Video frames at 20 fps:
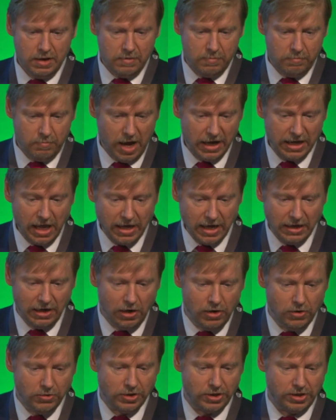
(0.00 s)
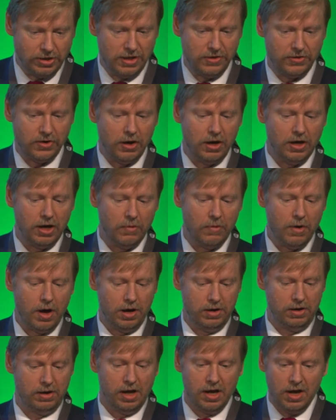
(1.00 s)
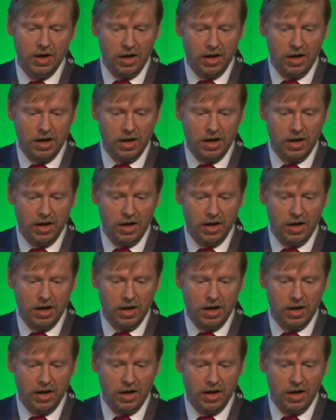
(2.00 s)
Mike again alluded to this earlier on.